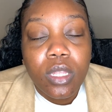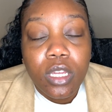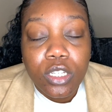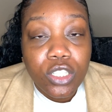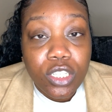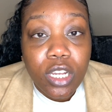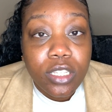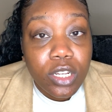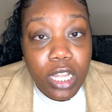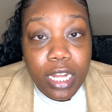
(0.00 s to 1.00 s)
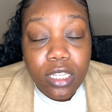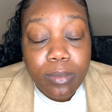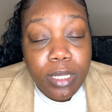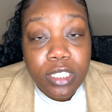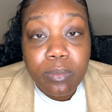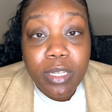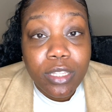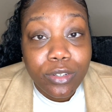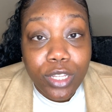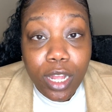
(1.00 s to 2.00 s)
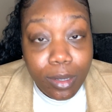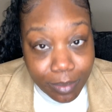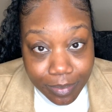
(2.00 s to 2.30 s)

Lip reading: Just because they're locked up doesn't mean they're dumb.